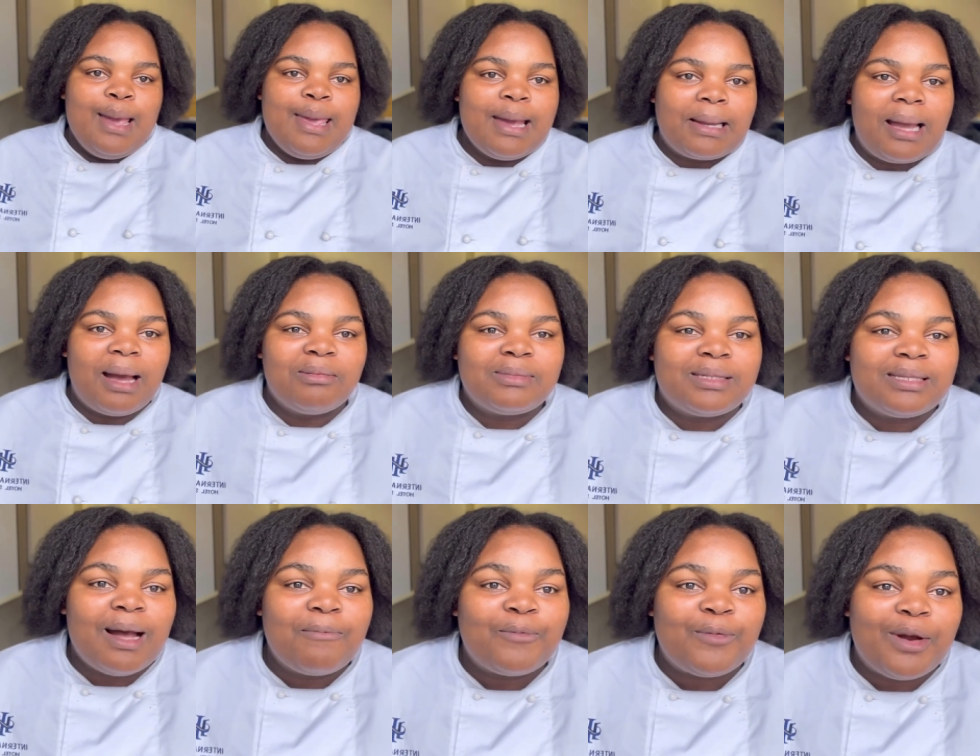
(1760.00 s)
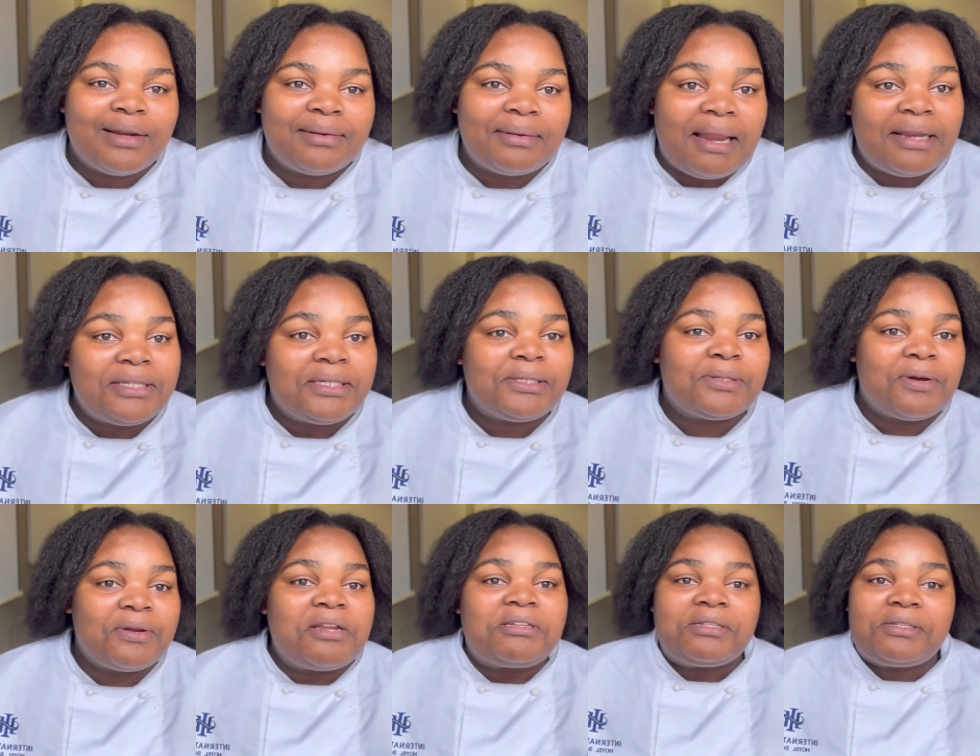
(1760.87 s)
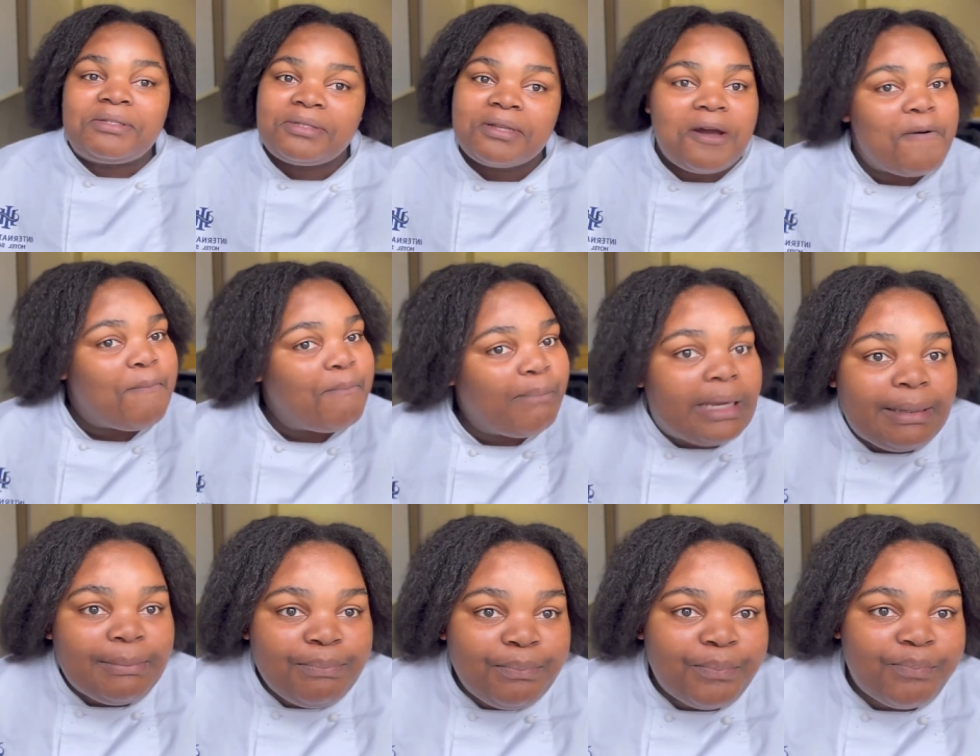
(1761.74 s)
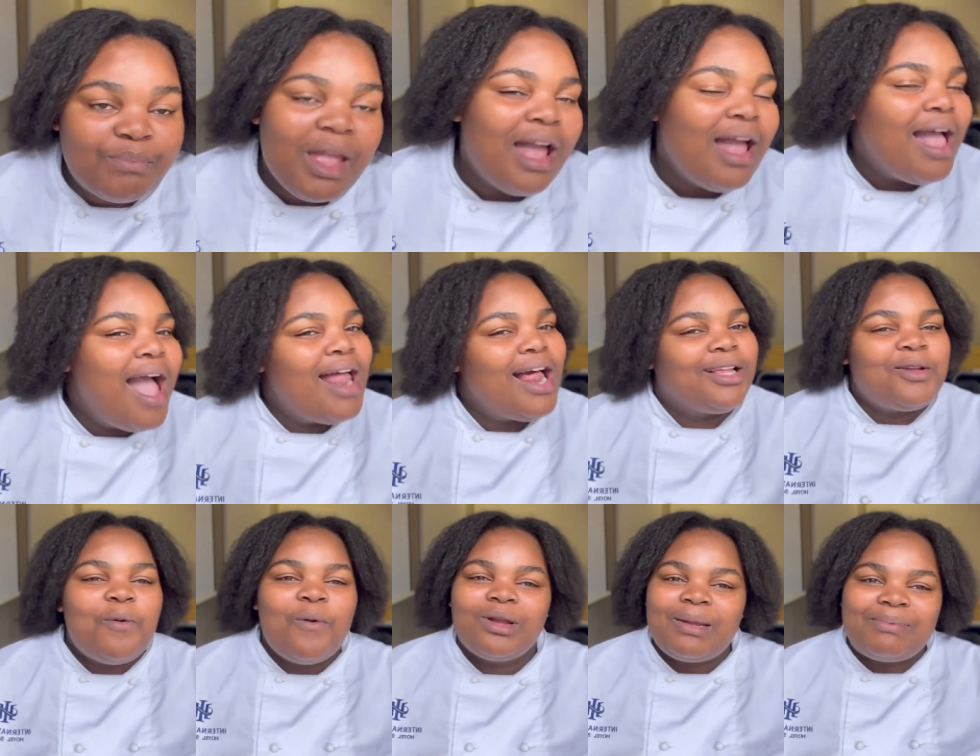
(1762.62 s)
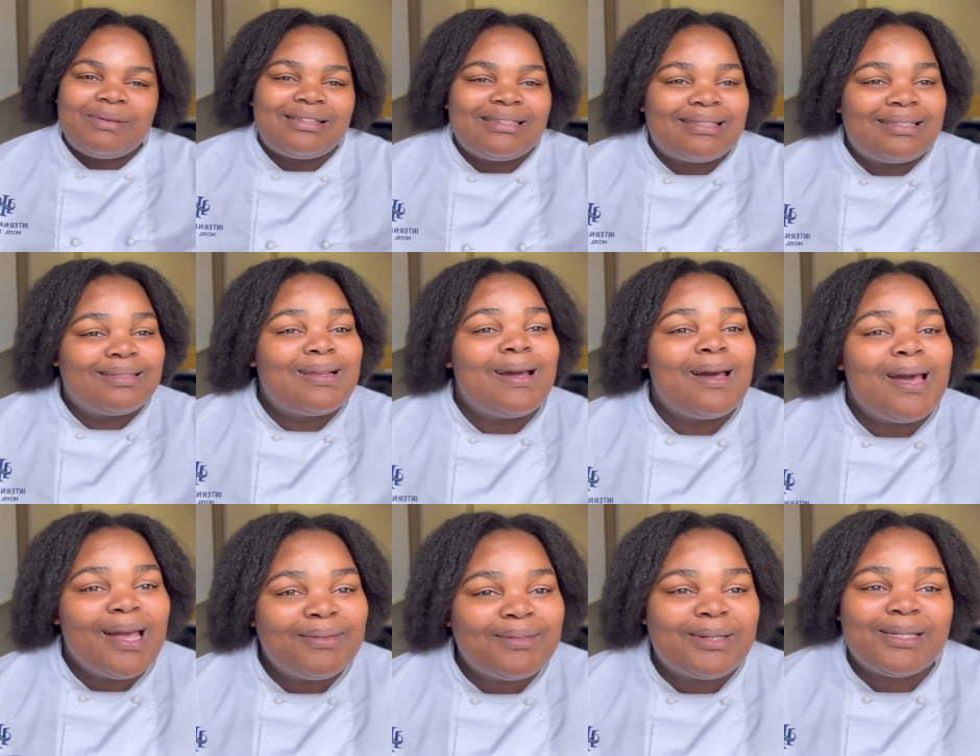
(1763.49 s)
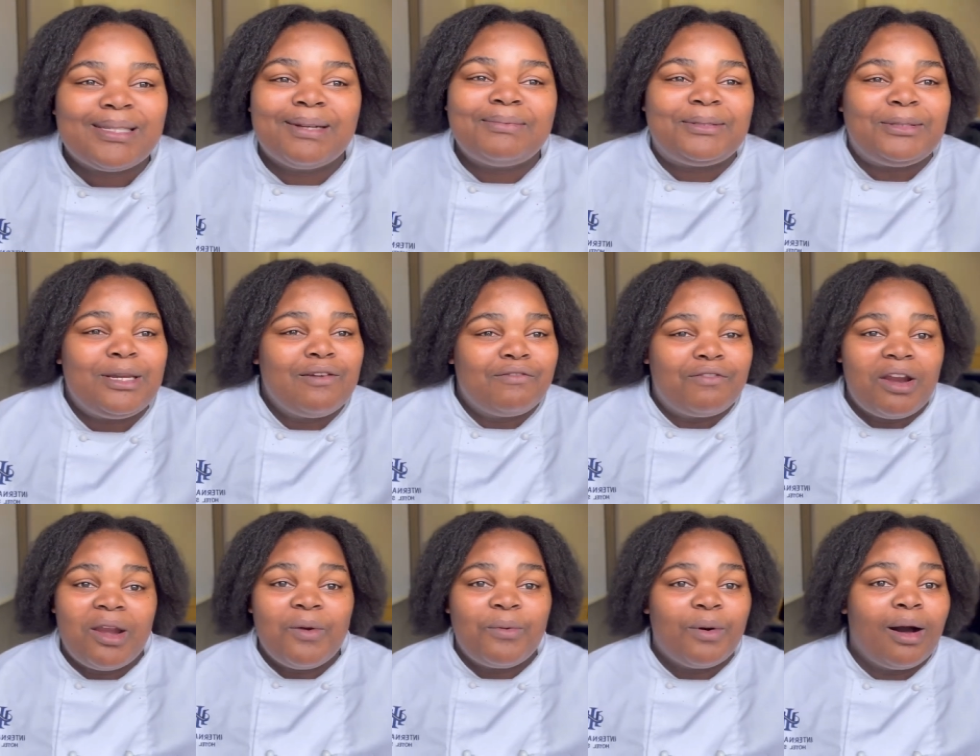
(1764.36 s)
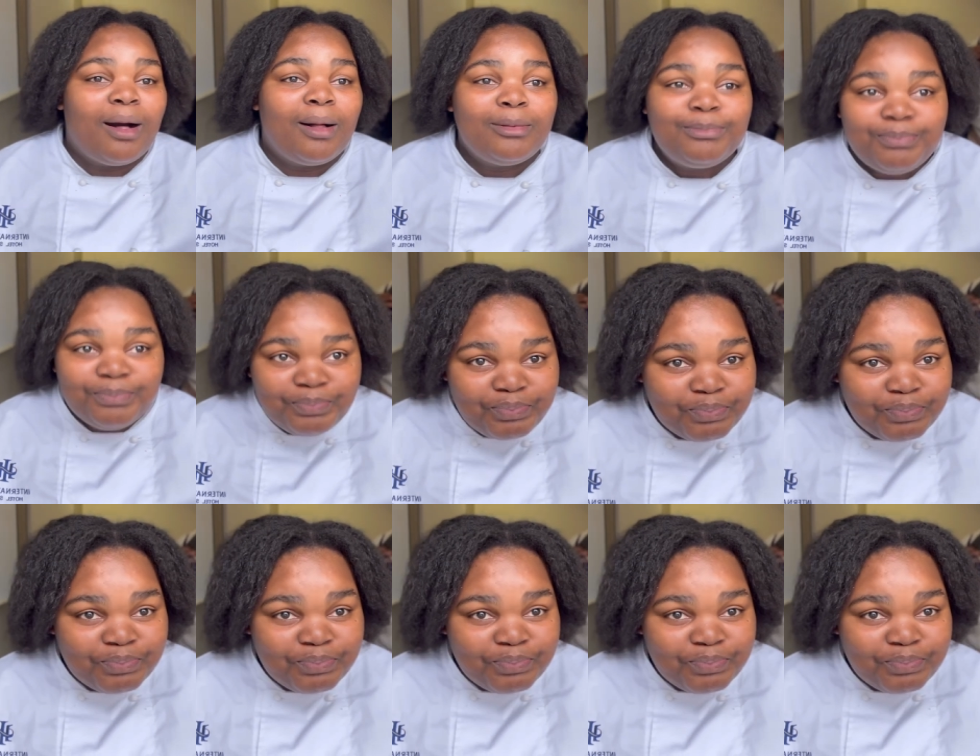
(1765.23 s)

Here comes someone and she's going to disturb me. And I don't want to be disturbed because I'm doing very well.